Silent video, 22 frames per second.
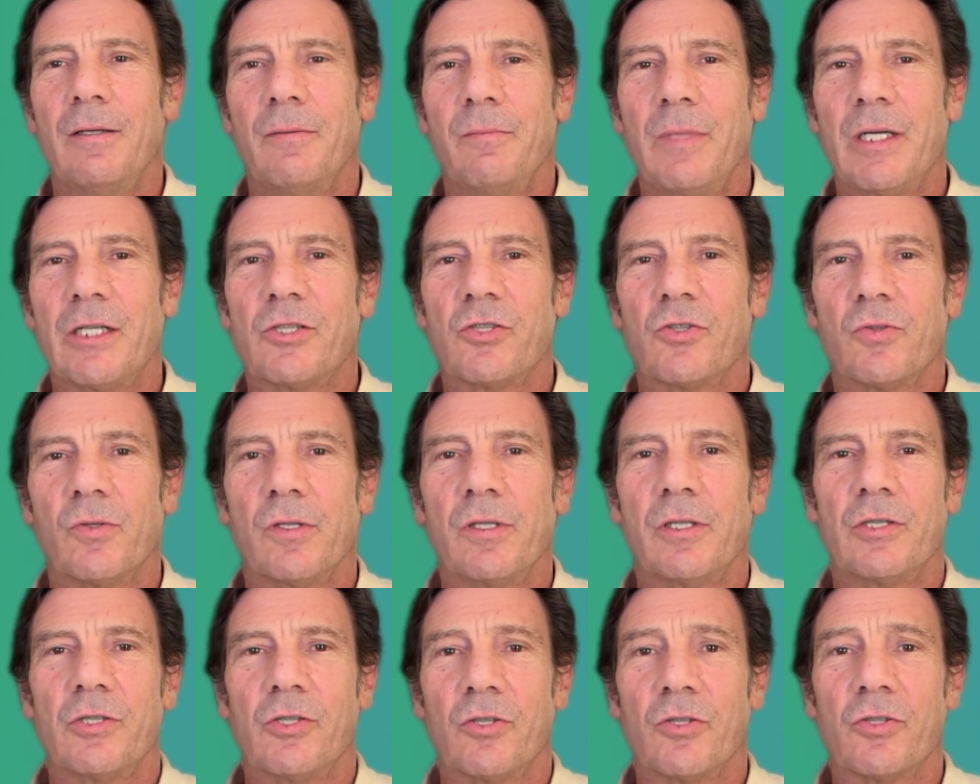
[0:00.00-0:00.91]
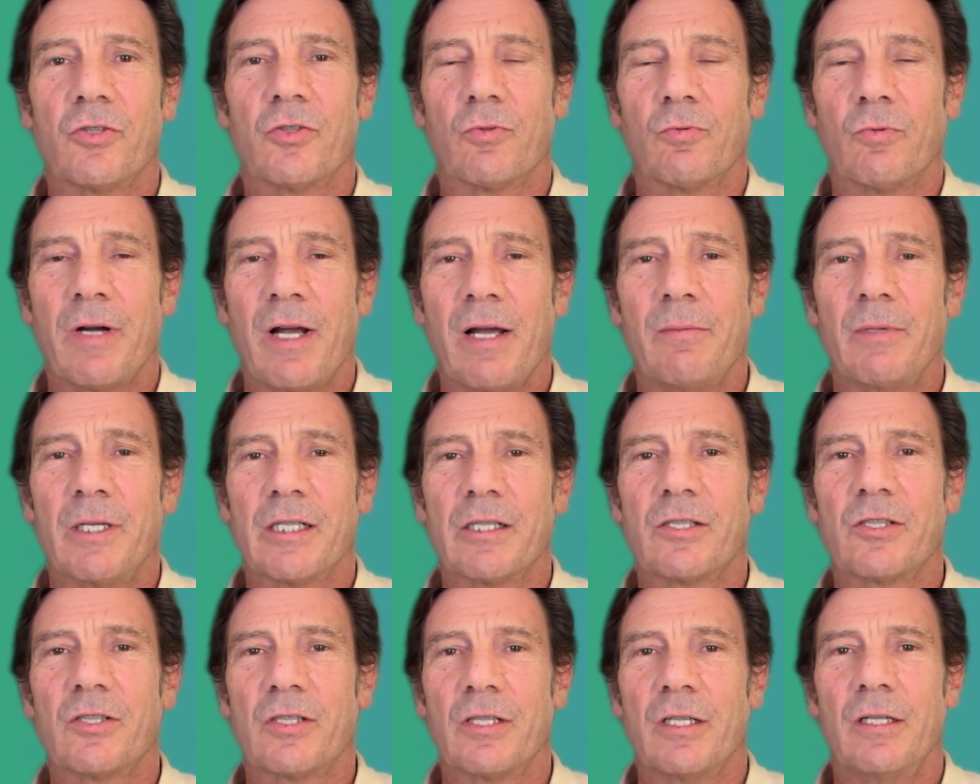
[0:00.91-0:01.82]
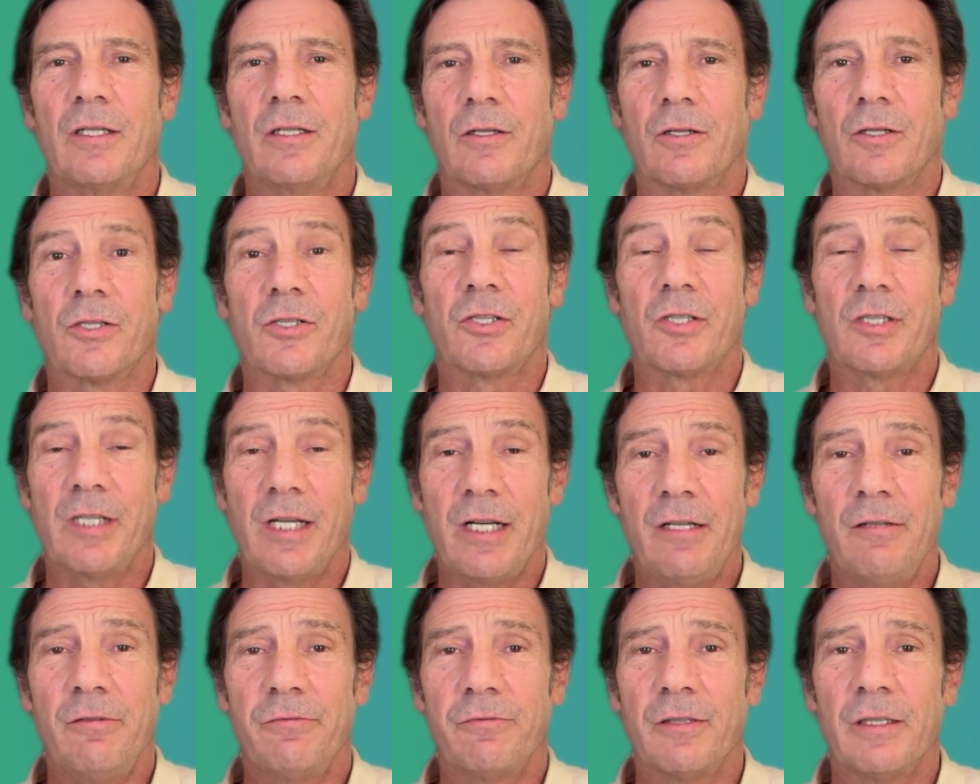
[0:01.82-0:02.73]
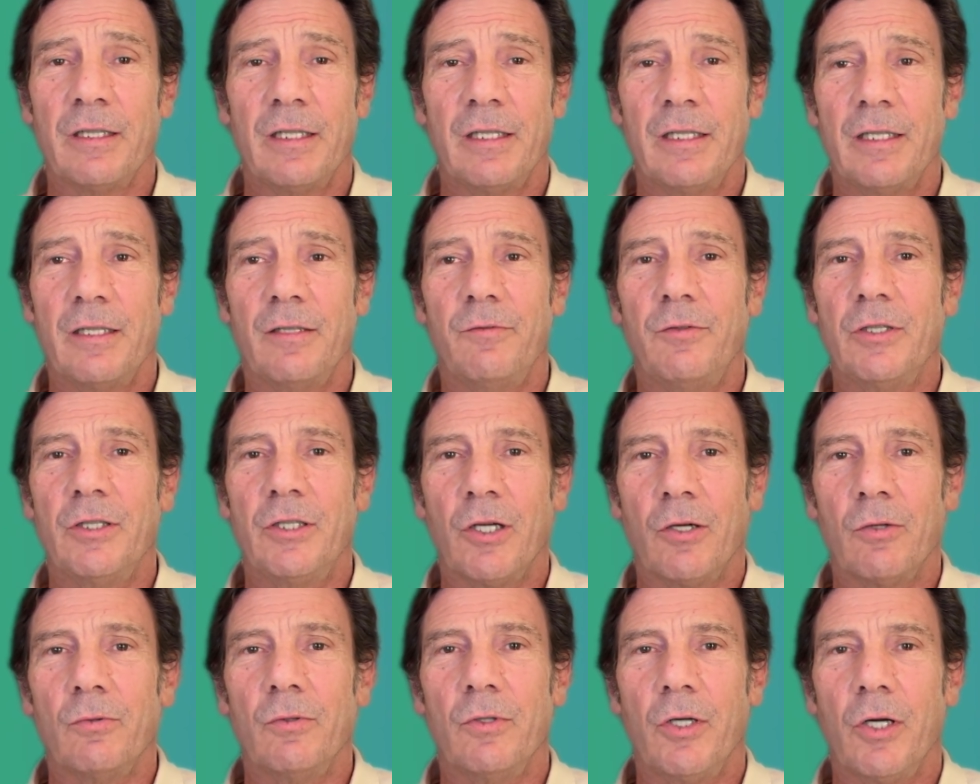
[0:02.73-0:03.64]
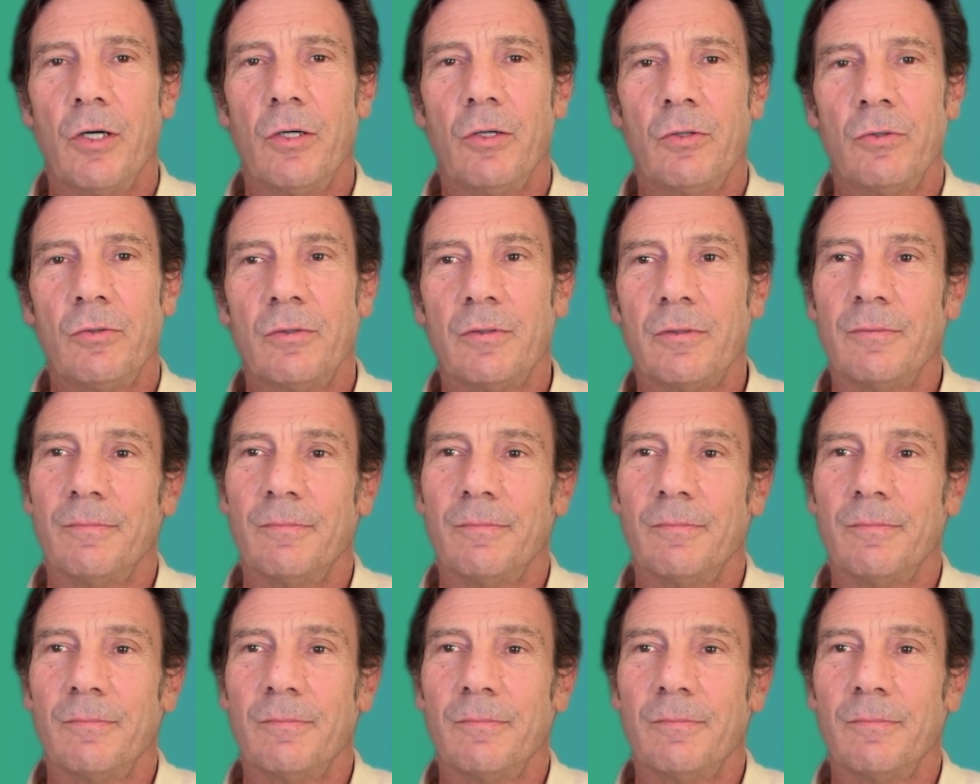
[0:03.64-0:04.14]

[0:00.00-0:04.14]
Make sure that your ceramics are safe. If you don't know,